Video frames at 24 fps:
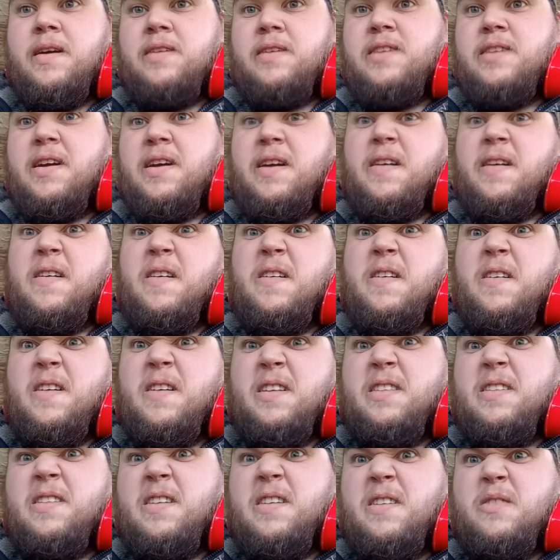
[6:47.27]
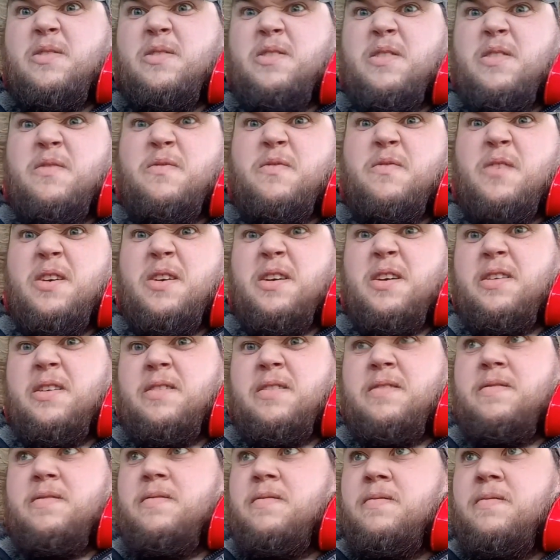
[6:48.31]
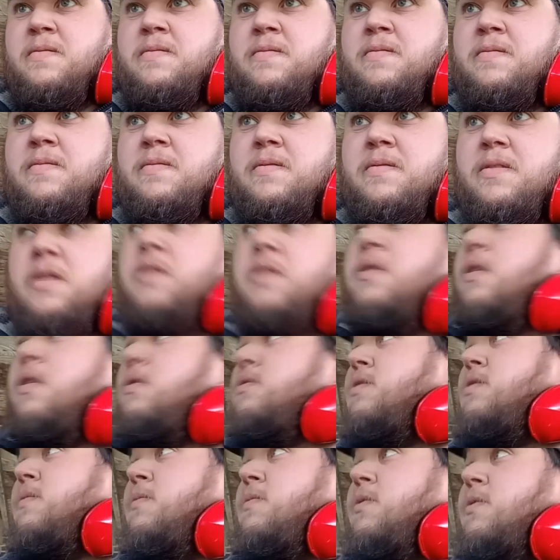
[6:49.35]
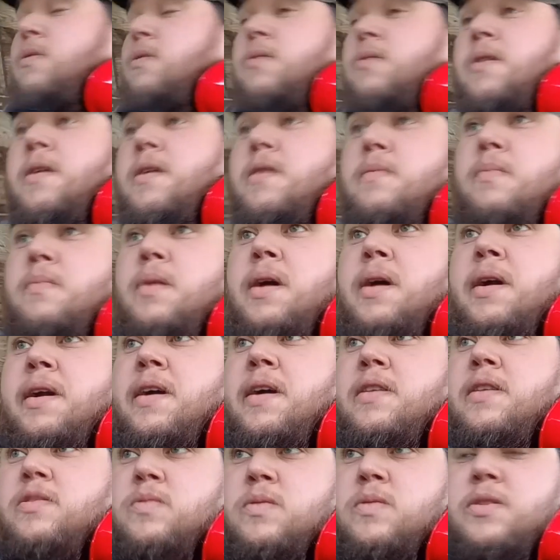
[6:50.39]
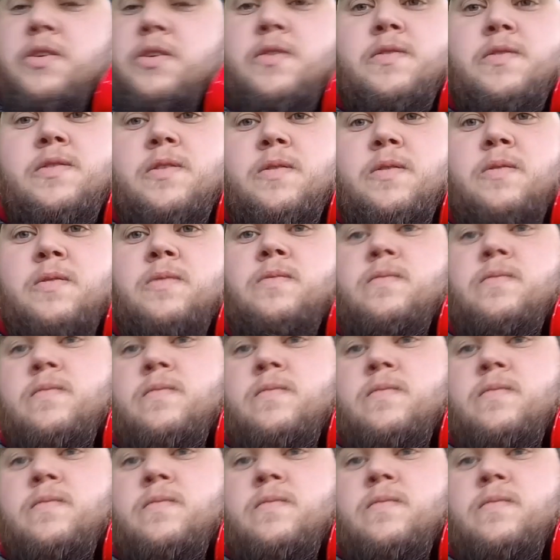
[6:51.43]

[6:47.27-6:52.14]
I was like, oh, I thought it was a fucking. Blackout. And it holds up to 300 blackouts. What you were told?